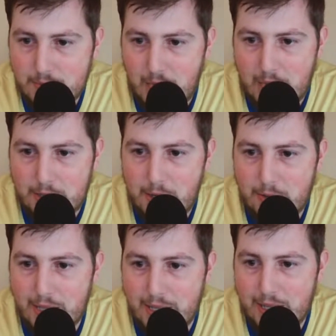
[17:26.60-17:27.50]
I don't know.
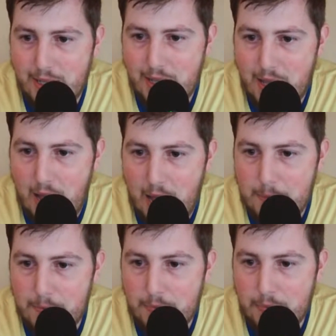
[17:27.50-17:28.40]
Like
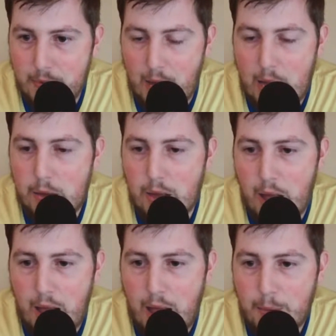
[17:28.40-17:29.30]
I'm
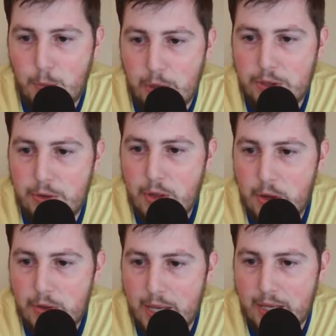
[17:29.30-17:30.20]
with you
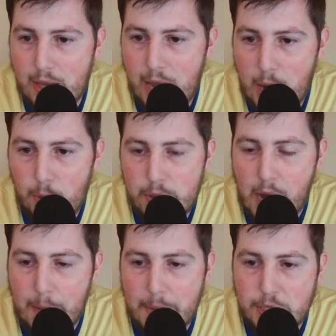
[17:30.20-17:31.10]
though. Like I would
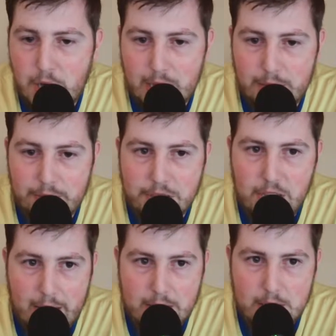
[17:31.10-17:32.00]
not be shocked if the
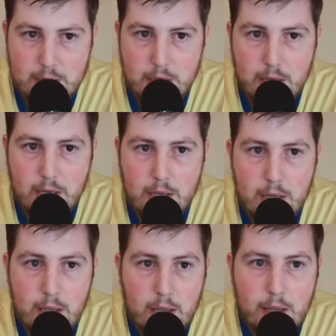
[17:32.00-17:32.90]
Jazz,
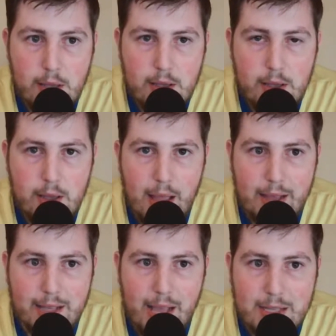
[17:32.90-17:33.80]

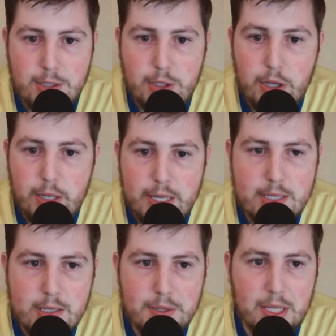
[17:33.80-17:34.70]
as good
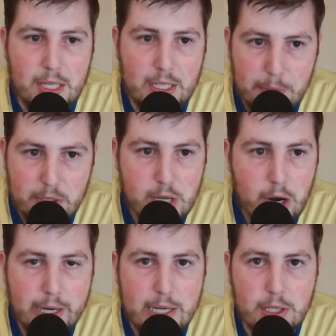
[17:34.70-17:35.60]
as the Clippers
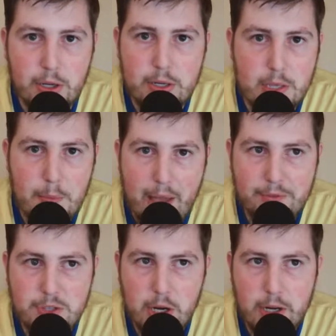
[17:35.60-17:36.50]
are and as good as the
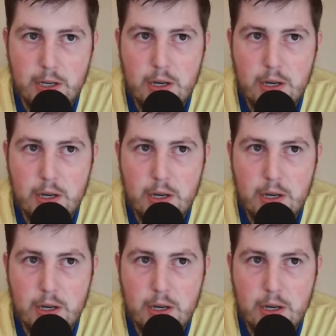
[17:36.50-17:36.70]
Mavs are,